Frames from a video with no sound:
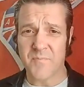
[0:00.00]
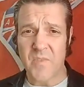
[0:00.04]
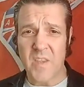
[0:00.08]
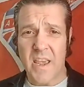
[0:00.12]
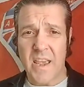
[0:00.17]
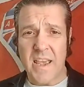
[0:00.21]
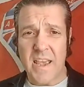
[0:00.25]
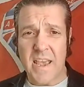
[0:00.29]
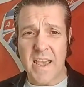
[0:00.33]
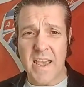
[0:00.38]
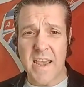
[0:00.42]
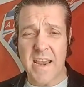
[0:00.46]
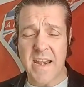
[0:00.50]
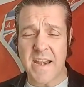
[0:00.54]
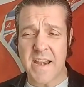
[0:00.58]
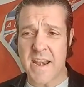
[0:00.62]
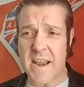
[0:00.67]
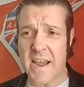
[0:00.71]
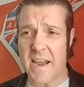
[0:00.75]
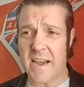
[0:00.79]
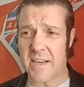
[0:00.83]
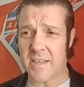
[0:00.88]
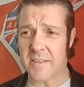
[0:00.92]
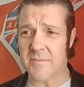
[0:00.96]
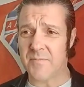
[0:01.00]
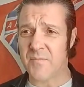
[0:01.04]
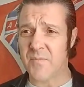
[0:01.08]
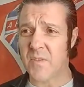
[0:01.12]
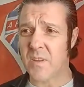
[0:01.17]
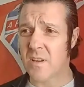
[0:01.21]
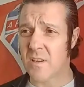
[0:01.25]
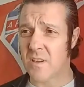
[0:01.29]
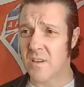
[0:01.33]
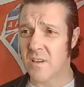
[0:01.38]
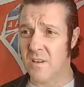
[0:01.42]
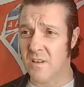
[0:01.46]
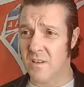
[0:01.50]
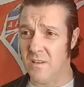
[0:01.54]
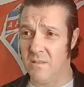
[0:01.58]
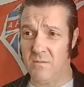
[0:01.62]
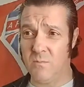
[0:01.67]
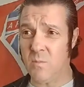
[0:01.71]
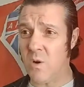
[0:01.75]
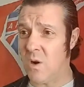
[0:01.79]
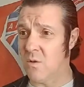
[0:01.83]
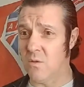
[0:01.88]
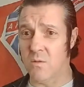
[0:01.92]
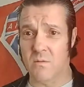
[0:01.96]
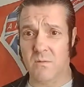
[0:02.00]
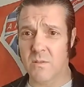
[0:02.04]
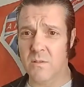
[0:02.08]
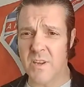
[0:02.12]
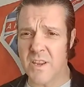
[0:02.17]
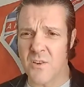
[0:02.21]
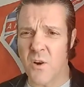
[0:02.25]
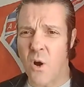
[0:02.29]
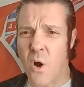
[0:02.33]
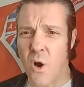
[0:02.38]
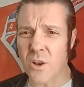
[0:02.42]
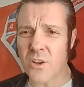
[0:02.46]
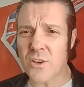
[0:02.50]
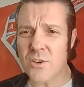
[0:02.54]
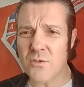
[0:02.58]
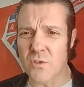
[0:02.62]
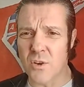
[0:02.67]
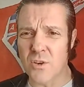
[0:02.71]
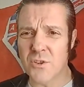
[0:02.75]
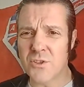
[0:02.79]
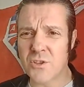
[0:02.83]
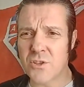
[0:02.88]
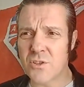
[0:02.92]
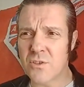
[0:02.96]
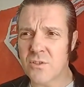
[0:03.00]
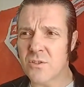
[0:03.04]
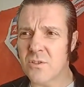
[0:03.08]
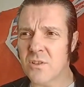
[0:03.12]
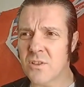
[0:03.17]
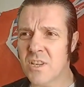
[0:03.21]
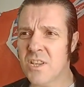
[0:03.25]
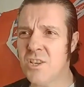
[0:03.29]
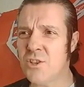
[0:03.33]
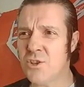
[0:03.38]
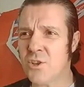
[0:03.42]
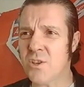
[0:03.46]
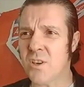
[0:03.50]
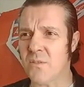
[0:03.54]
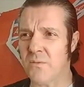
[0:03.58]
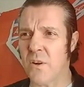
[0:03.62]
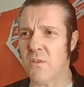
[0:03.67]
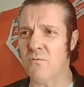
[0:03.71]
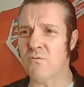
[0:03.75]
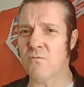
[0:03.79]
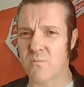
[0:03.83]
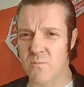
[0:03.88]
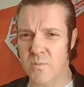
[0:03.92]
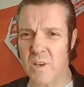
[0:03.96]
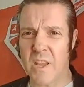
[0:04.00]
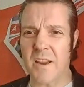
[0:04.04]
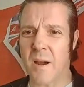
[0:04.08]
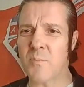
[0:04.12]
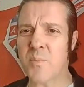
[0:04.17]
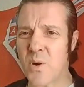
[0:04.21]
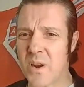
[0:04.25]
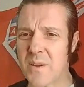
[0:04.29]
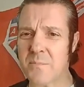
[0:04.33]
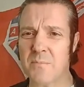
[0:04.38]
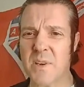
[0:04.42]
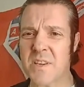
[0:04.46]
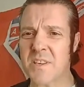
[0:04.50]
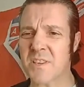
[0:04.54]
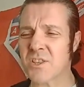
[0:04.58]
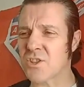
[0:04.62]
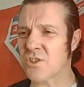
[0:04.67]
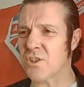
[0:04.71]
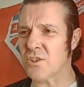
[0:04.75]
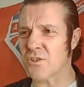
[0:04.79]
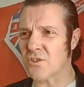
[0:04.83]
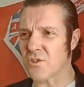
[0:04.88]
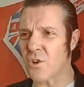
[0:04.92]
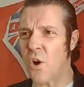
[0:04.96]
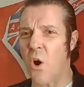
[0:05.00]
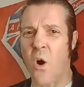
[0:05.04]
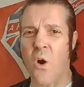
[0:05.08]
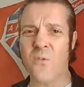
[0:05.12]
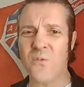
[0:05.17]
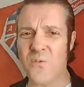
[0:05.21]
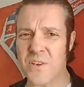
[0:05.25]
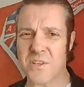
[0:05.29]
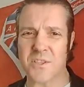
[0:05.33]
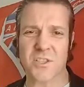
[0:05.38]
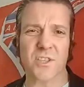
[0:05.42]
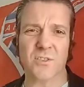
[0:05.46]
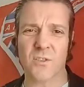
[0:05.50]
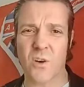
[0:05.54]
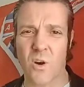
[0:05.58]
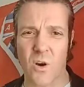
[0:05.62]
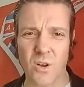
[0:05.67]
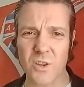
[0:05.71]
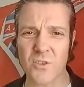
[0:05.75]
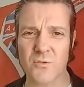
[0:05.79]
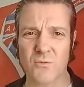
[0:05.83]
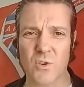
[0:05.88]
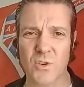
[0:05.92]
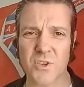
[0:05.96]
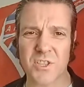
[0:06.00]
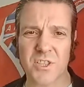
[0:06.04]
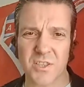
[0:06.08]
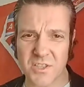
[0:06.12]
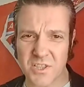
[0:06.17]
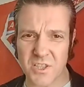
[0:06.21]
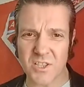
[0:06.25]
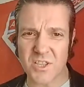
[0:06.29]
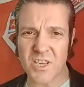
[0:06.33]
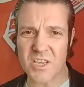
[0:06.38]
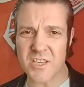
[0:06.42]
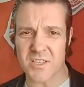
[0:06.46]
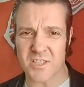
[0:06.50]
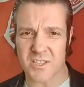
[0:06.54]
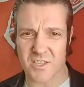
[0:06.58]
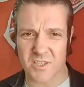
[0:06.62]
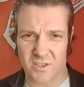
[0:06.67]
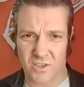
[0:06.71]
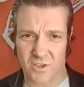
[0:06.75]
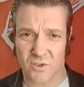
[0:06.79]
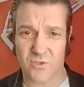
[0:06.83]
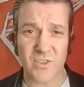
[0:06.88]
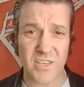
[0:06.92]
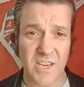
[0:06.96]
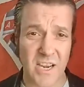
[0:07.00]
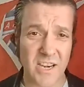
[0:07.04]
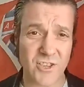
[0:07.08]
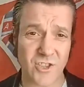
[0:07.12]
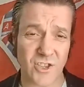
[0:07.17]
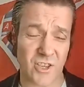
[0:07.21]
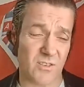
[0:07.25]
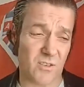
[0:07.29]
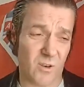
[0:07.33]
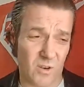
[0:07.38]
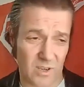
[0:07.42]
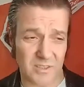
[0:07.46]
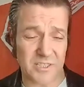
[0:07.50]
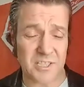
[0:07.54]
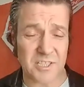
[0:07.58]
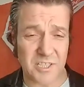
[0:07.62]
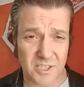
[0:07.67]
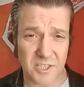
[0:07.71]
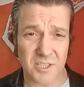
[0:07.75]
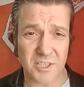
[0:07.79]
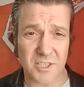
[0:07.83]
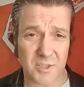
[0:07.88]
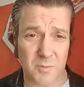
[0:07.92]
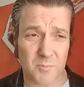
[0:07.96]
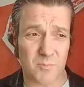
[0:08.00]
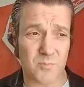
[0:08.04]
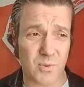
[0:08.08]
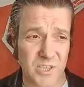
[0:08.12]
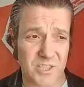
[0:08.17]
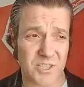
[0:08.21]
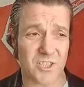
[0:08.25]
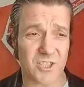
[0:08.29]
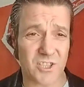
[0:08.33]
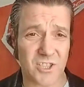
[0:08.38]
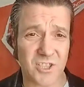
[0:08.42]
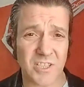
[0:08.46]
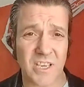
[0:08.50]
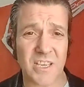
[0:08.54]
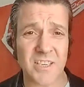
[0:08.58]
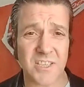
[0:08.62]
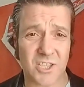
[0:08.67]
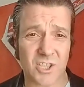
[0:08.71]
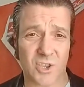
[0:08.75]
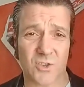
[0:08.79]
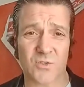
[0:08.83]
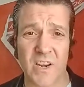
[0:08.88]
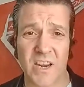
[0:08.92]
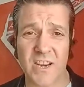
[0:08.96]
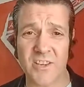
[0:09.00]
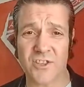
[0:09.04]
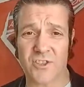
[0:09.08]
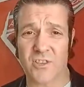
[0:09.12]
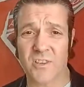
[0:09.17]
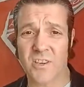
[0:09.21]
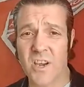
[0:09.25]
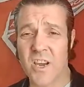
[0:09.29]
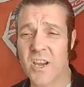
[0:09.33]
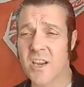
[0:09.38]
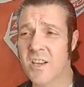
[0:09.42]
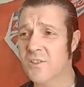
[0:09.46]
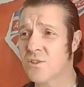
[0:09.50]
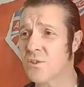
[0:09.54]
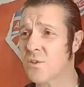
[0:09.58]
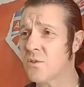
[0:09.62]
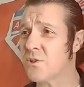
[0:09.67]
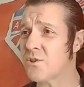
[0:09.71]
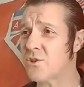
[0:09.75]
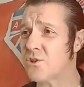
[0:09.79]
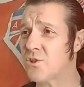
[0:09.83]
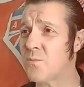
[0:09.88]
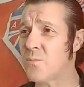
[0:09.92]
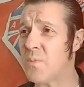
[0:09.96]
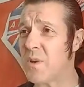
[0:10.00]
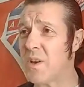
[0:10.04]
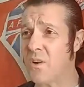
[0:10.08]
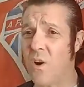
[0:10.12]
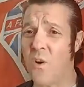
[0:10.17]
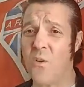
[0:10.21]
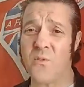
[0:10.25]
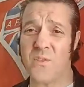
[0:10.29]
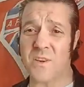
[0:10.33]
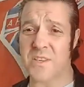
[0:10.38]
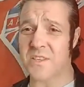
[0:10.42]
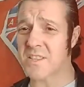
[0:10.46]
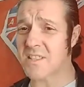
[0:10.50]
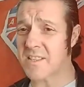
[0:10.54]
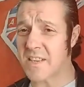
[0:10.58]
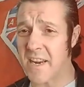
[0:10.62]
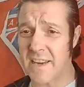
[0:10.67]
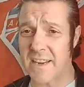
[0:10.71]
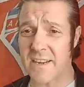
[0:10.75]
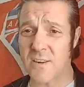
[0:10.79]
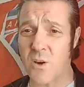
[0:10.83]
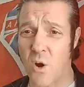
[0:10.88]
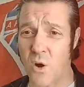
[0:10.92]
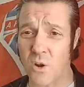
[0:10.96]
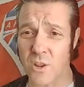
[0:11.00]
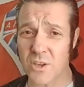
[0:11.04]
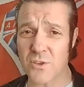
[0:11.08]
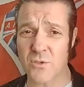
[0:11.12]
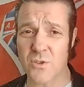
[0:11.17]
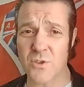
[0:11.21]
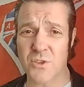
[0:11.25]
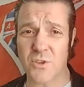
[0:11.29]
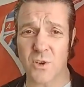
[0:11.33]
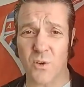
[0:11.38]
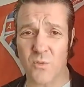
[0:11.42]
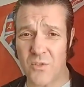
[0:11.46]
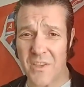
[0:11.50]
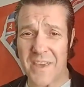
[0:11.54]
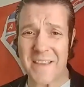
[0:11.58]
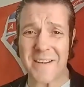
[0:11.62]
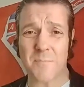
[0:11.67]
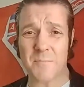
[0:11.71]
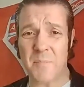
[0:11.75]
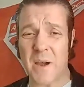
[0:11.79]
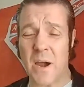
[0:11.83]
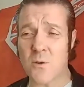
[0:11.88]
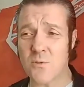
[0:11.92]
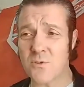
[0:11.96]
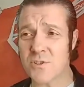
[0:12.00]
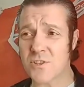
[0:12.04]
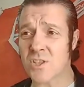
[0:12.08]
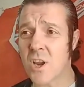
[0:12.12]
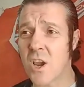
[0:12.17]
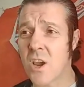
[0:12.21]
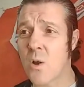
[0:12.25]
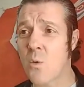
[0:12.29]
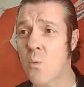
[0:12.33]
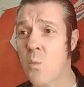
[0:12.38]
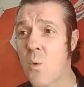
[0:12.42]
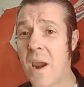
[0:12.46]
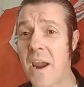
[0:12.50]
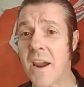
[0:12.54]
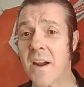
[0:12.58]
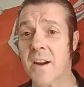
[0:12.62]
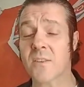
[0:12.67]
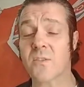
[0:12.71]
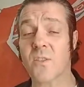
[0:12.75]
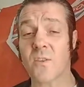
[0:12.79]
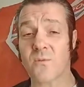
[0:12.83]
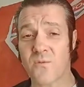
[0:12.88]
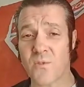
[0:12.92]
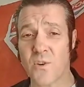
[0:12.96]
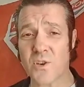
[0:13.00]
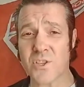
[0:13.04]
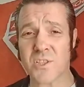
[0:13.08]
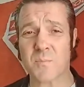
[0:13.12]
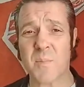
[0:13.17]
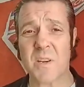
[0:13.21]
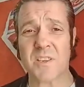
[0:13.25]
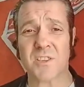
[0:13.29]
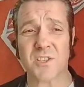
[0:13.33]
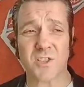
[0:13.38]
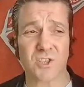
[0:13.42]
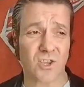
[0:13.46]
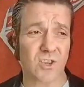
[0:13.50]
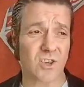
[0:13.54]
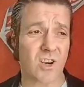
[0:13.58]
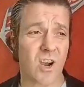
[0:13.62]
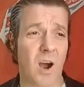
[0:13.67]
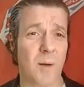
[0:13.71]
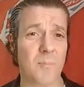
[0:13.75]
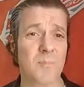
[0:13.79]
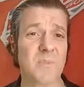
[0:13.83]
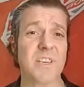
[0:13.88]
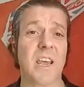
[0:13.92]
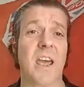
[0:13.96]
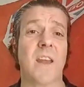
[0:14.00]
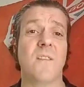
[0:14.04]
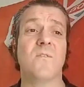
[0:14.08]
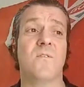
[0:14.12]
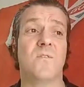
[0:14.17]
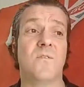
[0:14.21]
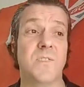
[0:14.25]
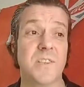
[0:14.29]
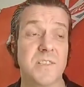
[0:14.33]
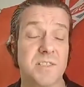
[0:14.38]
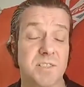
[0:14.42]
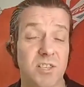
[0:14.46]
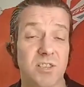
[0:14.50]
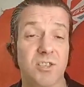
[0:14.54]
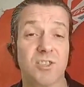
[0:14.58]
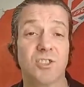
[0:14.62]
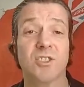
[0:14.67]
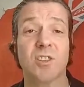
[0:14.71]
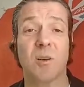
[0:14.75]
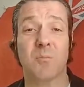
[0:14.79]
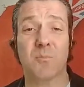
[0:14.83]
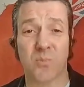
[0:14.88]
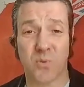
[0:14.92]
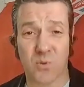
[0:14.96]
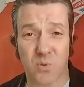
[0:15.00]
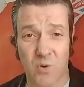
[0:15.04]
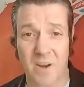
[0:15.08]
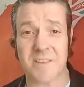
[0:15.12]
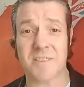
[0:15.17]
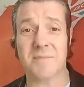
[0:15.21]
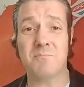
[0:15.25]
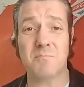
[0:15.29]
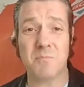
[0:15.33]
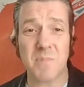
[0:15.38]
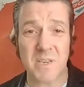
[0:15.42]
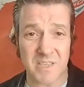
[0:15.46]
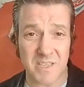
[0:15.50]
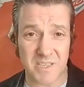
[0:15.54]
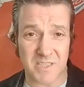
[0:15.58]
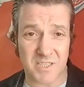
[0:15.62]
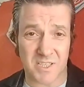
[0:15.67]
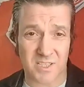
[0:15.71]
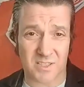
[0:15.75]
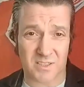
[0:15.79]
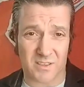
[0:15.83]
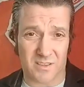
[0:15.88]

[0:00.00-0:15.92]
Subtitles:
in Holyrood. He should have a Prime Minister's office in Holyrood, because it's his creation, or at least it's the British state's creation. So there should be an office, say, in Holyrood or thereabouts, where the First Minister comes and visits the Prime Minister